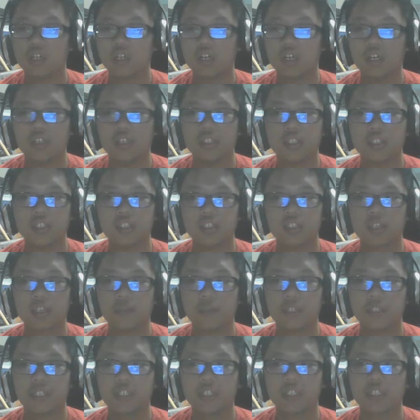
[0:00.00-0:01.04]
on
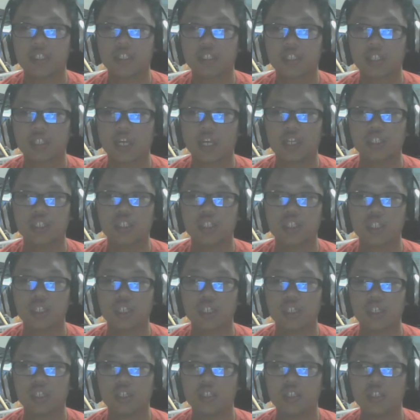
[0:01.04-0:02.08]
some things that
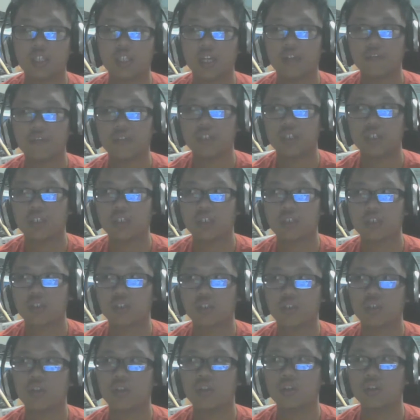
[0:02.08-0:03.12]
she never
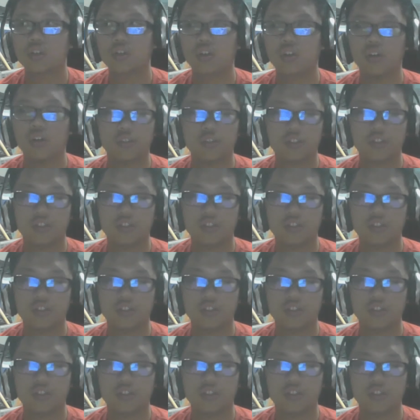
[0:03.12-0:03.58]
could close the